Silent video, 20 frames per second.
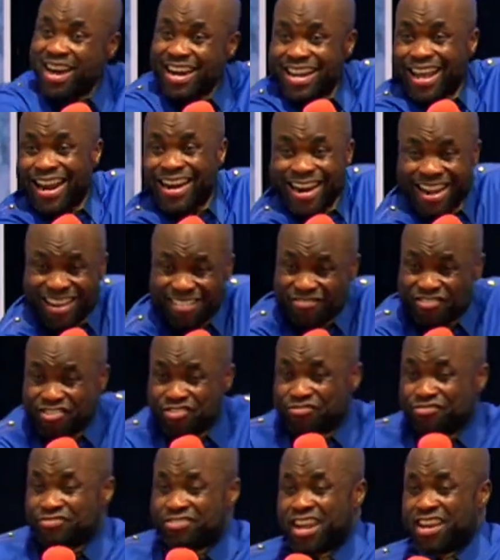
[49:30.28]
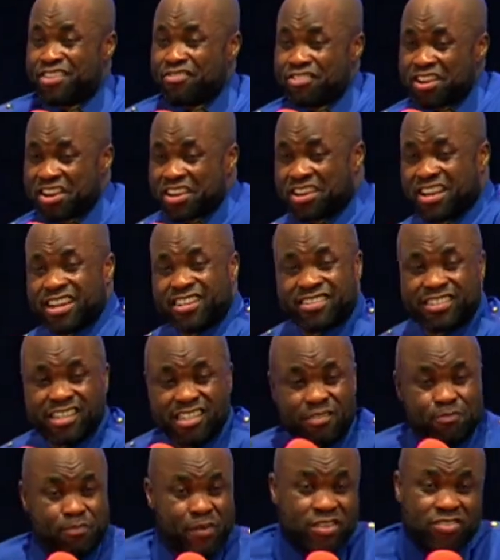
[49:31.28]
and have children in case this
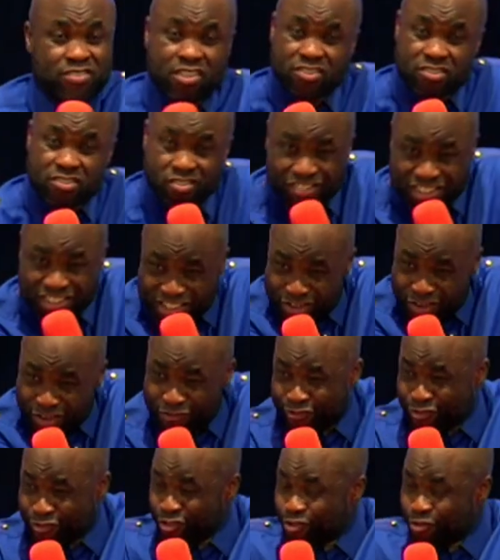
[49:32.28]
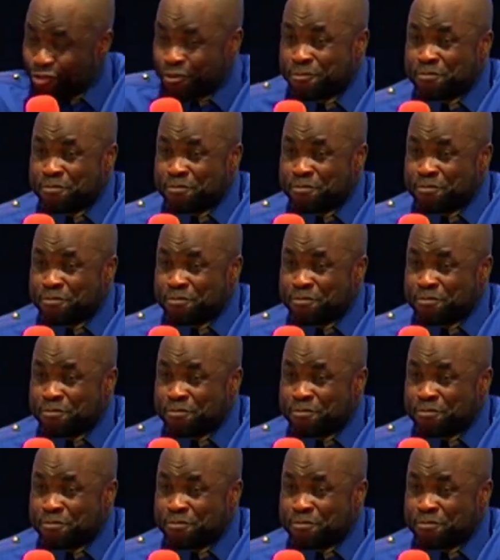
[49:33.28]
space is not enough for you.